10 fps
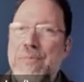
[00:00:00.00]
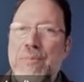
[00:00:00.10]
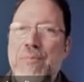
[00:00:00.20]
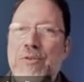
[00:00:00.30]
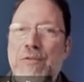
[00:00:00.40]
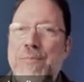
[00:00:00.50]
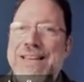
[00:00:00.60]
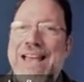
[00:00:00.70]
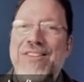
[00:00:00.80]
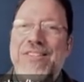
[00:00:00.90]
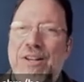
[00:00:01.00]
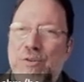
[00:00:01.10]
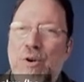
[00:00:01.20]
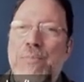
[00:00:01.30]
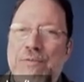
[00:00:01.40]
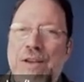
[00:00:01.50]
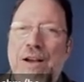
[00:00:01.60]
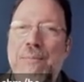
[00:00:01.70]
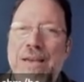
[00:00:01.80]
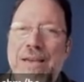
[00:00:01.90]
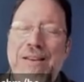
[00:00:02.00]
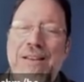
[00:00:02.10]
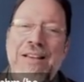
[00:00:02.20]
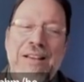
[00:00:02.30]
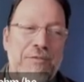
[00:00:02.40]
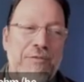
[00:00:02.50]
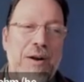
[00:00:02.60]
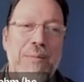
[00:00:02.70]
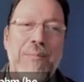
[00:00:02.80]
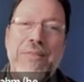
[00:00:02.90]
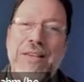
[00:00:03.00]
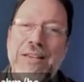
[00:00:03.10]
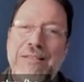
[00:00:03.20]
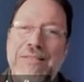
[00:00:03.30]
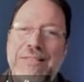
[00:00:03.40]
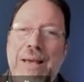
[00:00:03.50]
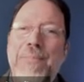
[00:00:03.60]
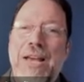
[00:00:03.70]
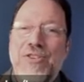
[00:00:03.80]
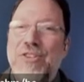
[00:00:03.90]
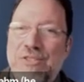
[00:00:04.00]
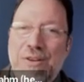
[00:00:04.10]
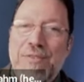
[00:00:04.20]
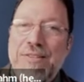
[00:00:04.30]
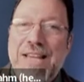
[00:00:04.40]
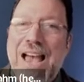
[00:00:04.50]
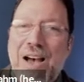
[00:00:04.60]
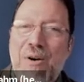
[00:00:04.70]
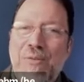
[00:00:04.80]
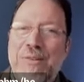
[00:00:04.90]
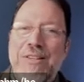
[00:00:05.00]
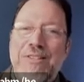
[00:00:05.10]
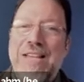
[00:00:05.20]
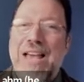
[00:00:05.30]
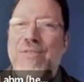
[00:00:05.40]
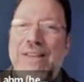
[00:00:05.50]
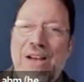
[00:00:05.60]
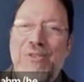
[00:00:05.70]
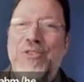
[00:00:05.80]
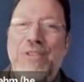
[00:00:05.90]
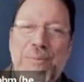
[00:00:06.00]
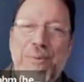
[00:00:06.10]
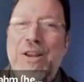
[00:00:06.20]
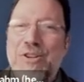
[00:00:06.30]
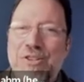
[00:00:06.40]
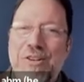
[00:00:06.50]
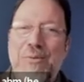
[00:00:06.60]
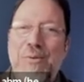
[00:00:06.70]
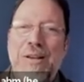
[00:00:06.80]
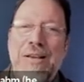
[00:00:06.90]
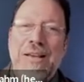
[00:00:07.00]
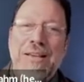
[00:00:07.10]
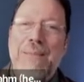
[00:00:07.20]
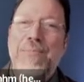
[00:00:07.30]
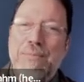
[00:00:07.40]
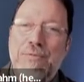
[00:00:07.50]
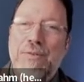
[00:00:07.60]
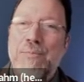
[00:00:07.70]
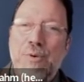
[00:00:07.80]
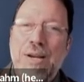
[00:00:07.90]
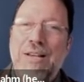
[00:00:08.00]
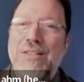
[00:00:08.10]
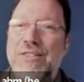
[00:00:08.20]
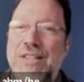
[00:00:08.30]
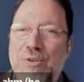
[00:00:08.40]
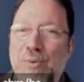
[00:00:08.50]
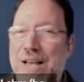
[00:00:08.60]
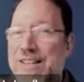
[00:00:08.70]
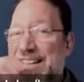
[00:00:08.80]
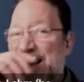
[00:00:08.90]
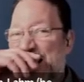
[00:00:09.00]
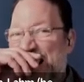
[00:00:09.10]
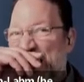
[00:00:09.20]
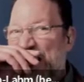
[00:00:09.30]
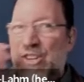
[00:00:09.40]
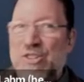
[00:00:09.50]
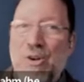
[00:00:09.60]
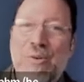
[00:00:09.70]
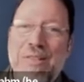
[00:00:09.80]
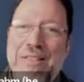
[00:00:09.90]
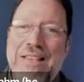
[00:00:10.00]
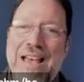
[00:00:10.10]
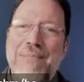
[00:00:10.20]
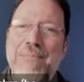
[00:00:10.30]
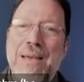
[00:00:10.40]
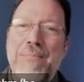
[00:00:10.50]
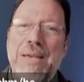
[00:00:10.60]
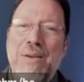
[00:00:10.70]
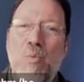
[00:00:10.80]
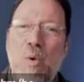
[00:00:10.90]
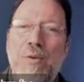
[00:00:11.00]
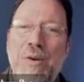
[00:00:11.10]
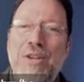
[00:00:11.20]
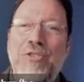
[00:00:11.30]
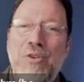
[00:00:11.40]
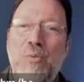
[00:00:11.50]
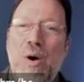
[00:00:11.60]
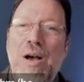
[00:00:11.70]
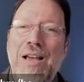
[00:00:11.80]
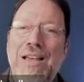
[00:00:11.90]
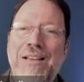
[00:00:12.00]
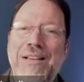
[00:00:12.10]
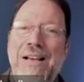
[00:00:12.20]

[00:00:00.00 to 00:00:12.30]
sort of monastic group of young men from the temptations of the town, this town gown separation. You want to keep them from drink and sexuality. So that may be one reason why